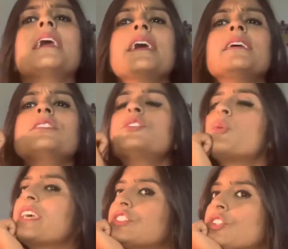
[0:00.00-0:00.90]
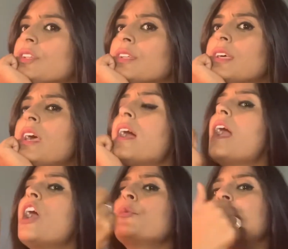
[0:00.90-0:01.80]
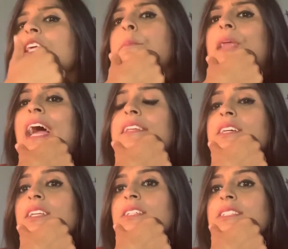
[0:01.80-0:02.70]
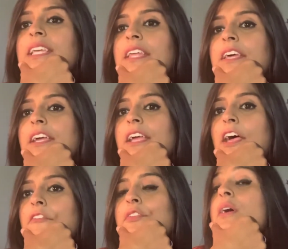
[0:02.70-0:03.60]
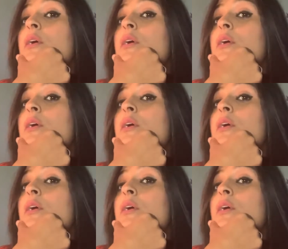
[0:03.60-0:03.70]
Another question, how many brand colors can I have?